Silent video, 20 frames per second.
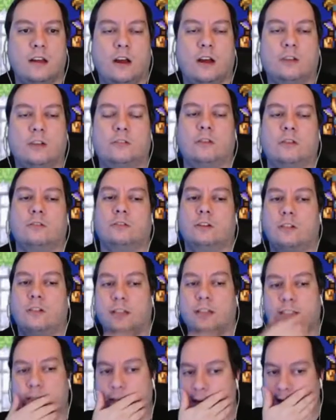So
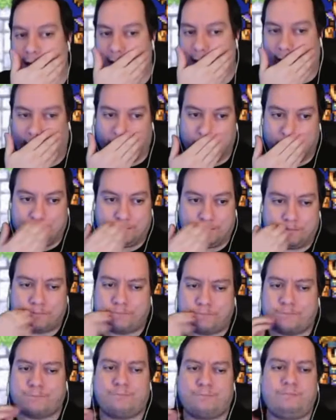let's get into that.
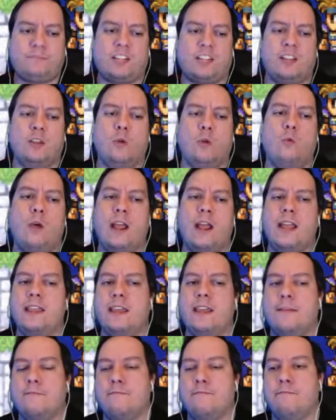The way
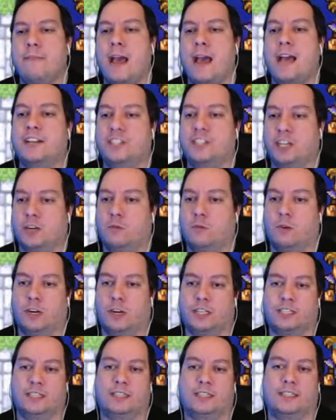that magic
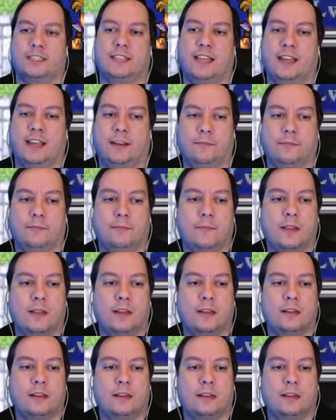works in this game